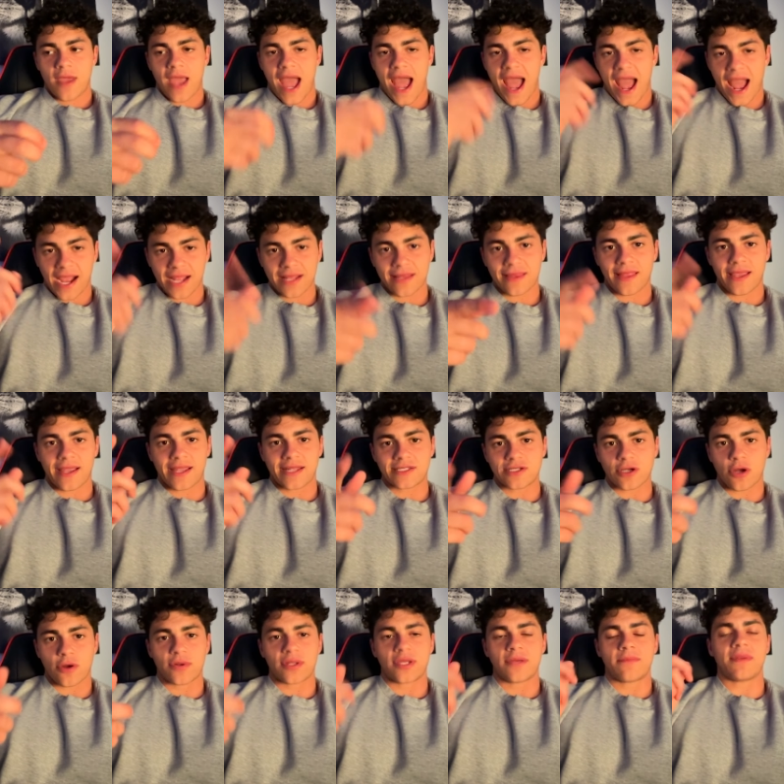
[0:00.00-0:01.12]
Act like it's
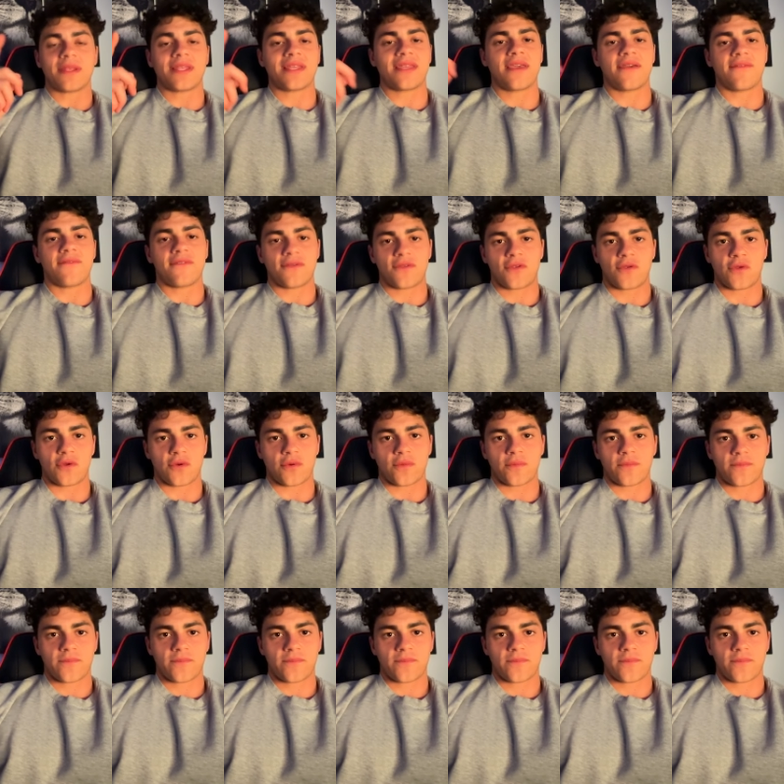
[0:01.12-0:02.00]
already been given to you.